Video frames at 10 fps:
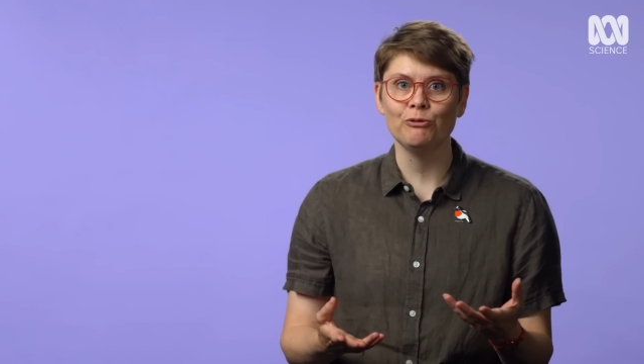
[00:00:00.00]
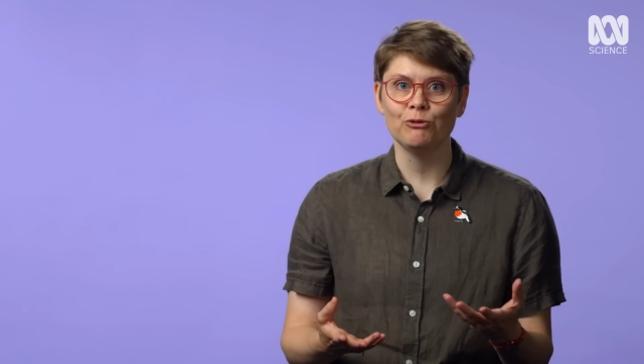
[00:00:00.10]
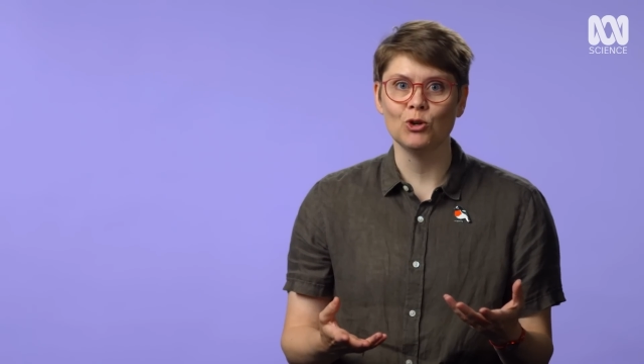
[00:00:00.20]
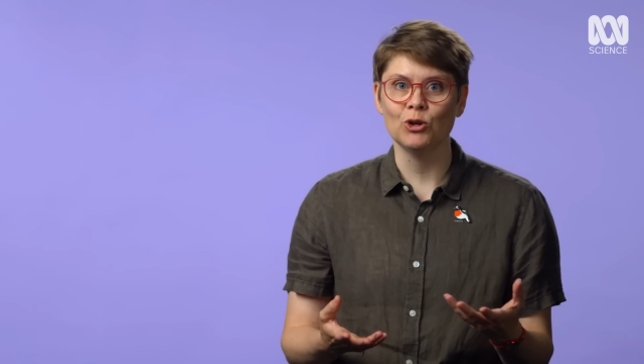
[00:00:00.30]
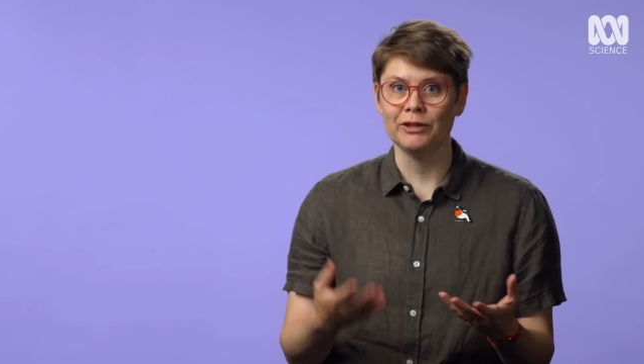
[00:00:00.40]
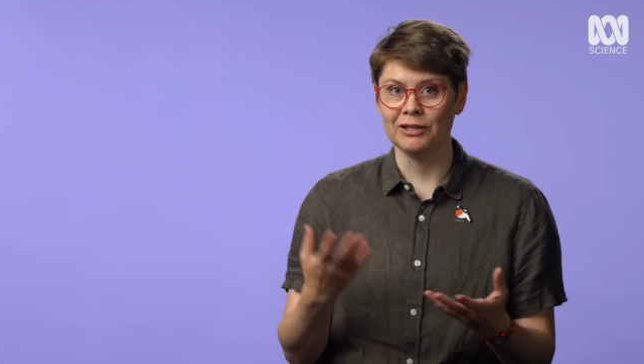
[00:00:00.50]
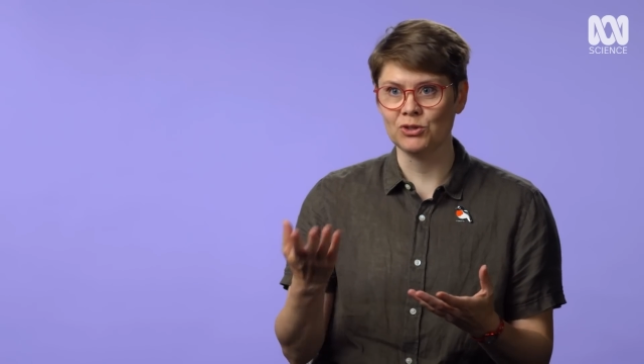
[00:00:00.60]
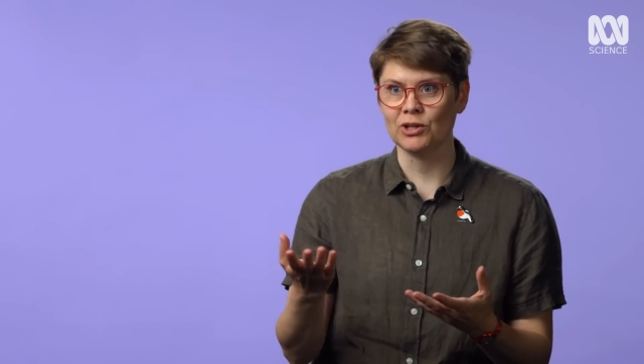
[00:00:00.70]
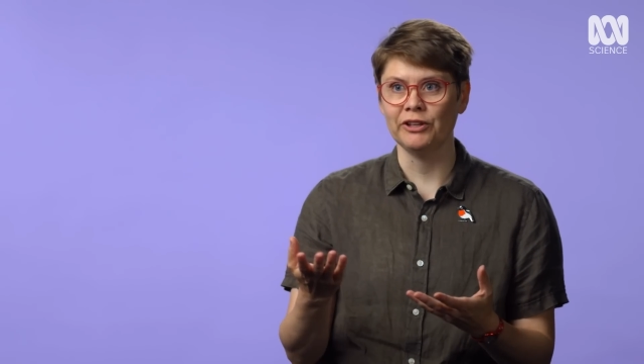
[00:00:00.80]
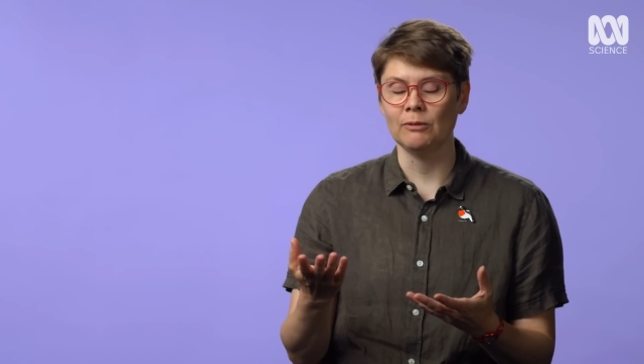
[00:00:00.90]
for the
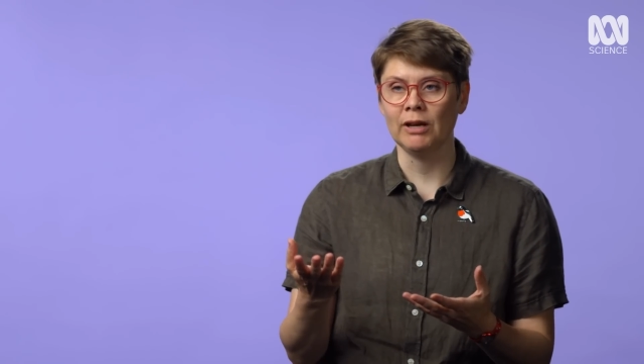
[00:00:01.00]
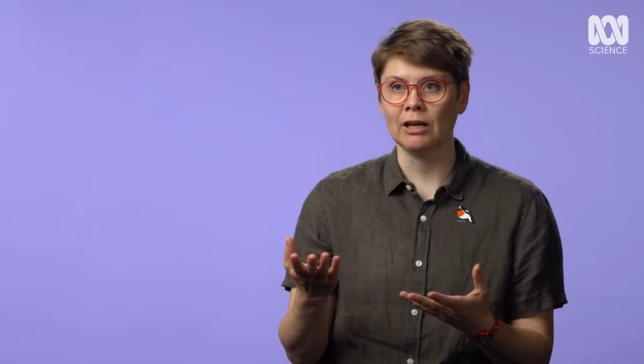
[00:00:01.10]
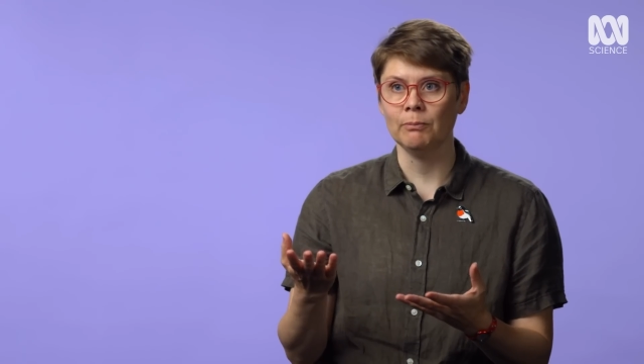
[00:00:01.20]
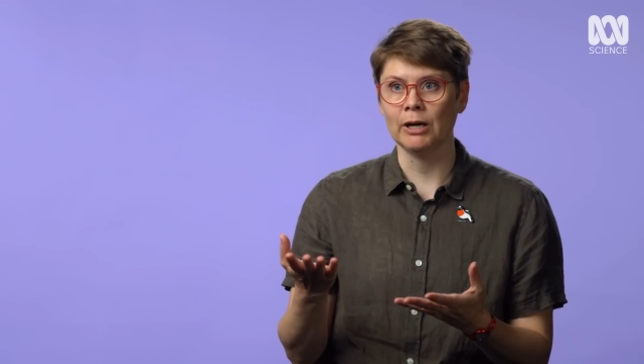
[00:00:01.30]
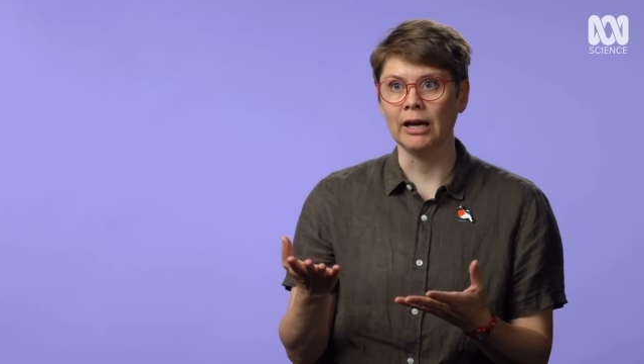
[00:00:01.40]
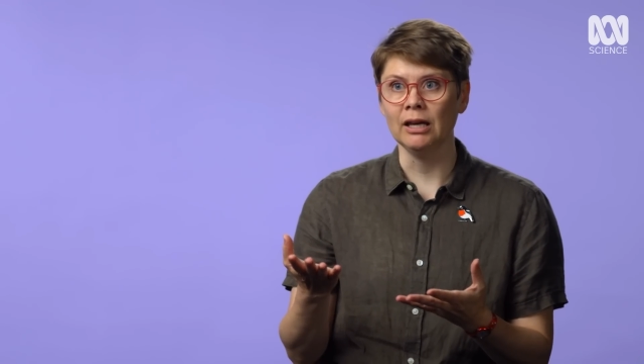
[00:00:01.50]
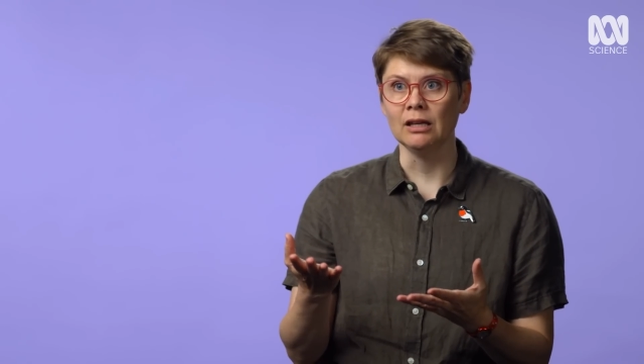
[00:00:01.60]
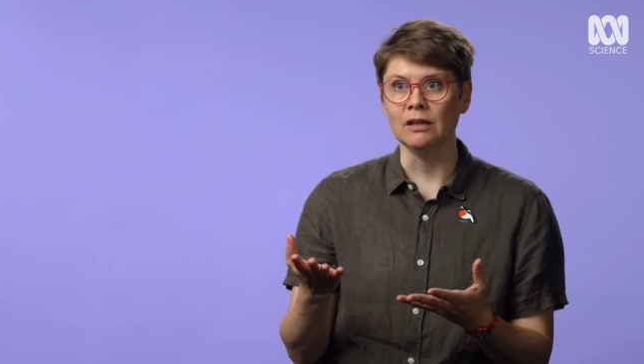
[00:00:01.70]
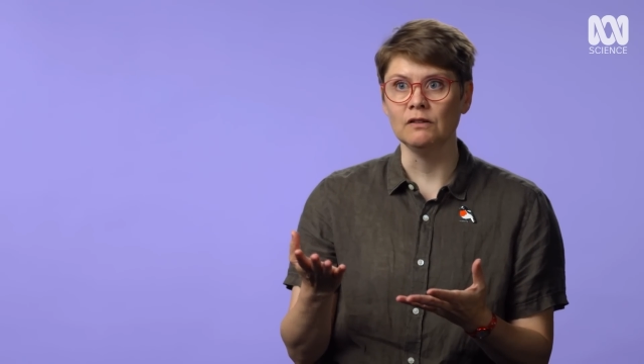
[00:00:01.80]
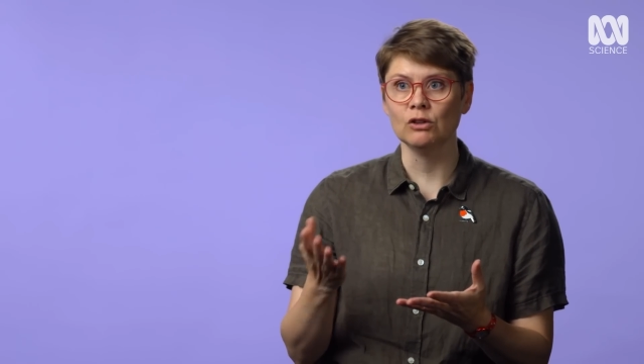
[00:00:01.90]
Australian magpie
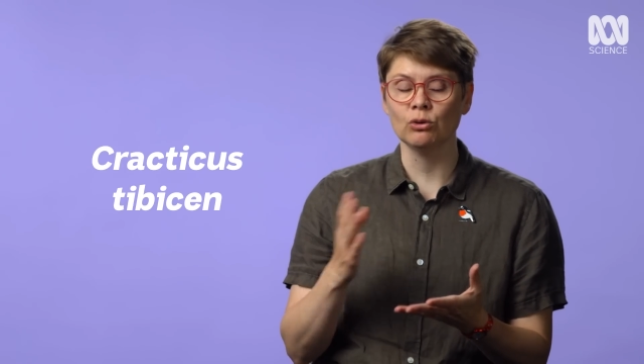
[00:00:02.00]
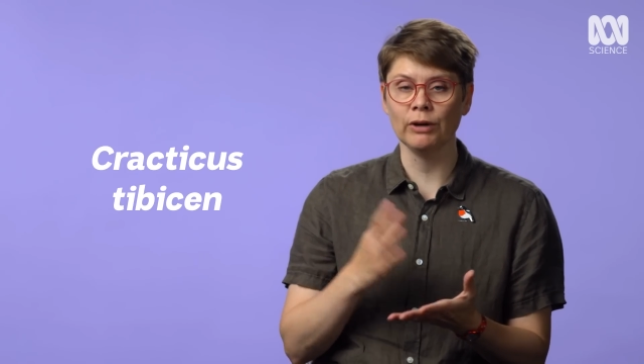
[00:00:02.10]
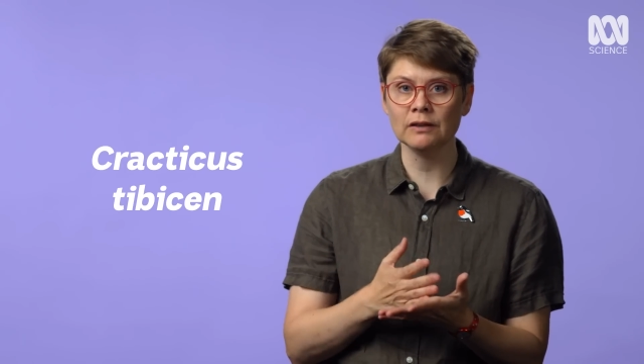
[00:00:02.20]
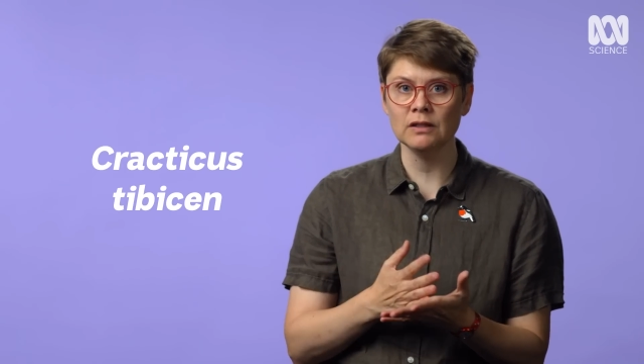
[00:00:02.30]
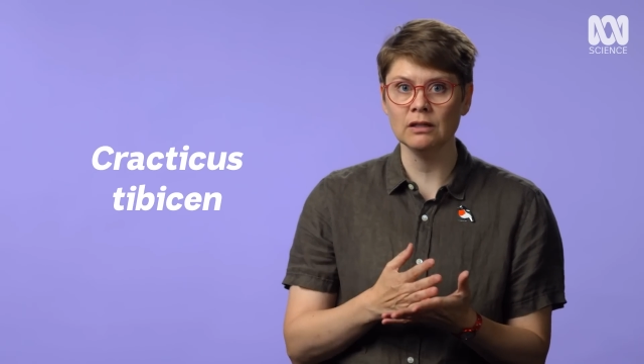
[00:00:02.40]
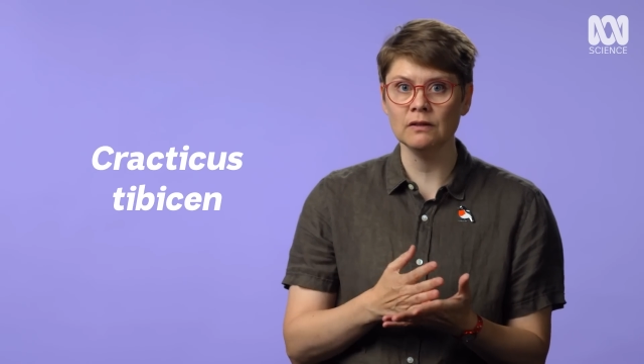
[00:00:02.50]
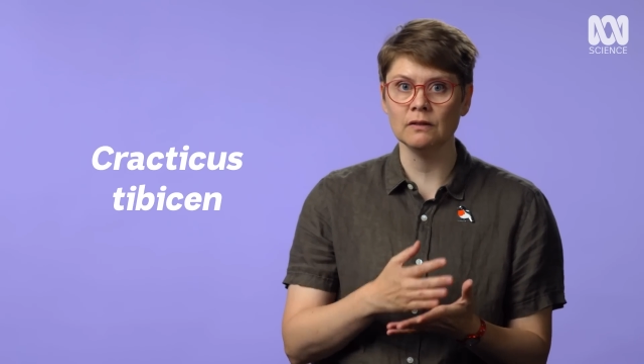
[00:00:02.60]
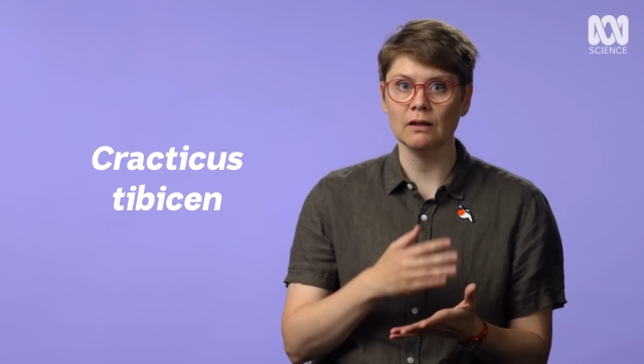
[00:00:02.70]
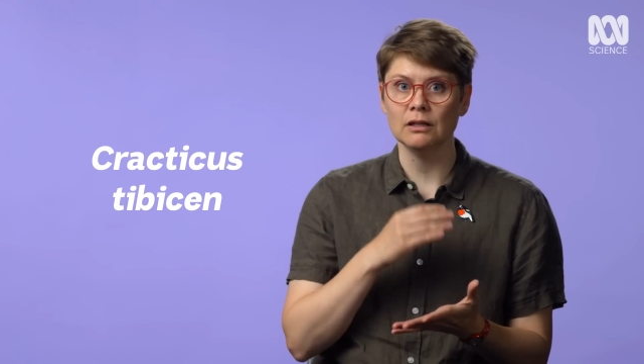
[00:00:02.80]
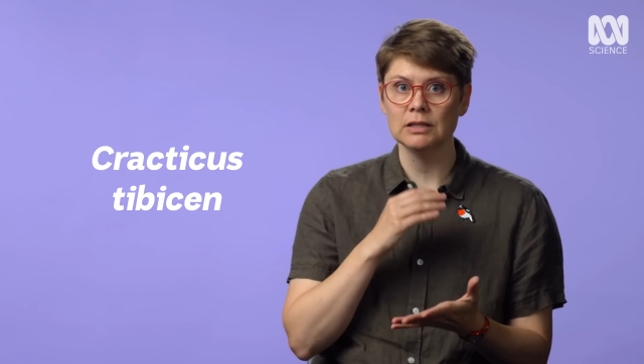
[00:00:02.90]
is
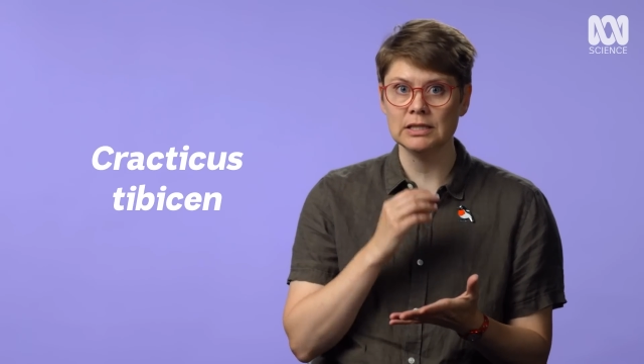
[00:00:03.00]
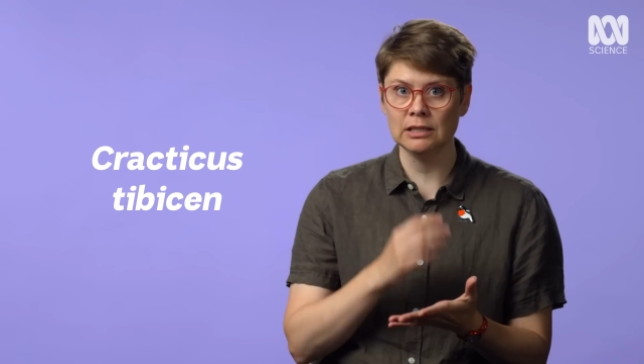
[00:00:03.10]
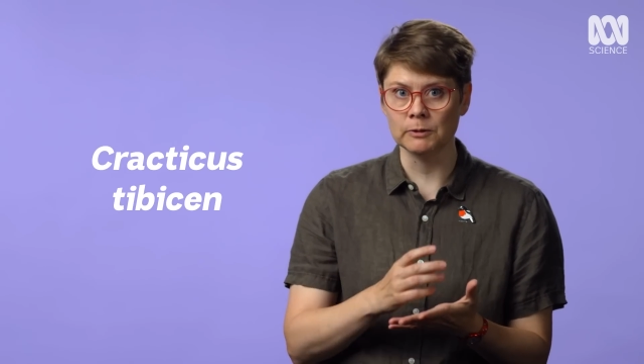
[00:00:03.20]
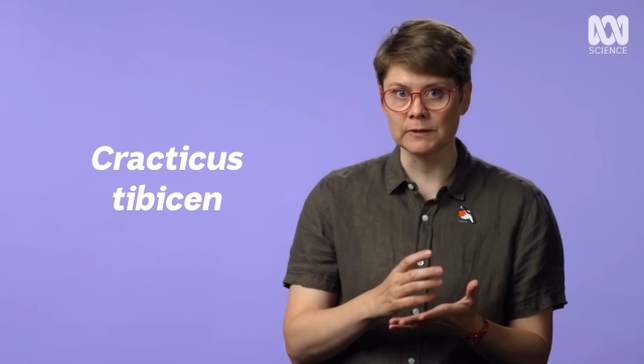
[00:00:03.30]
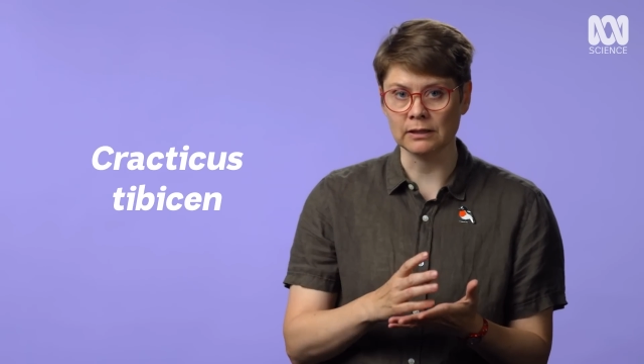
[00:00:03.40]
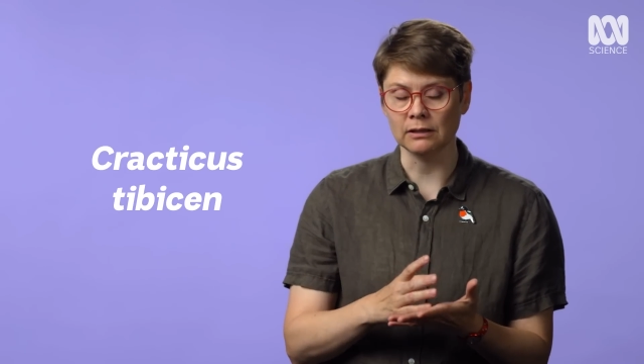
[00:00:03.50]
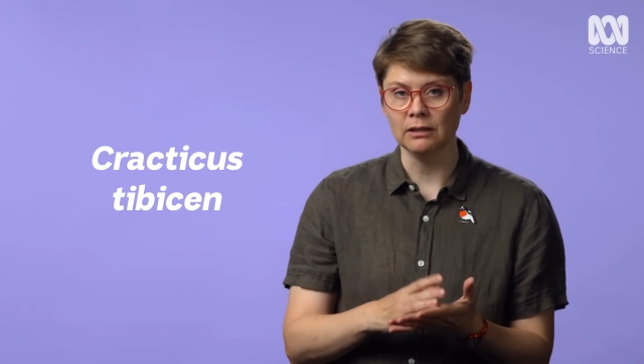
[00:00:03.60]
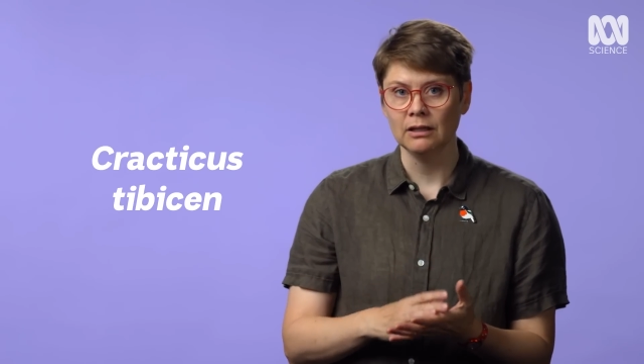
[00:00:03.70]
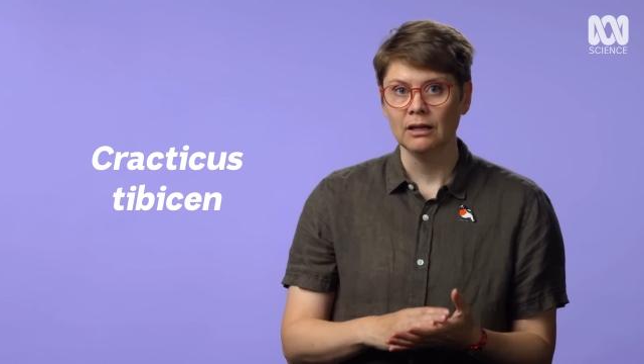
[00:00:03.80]
Cracticus tibicen.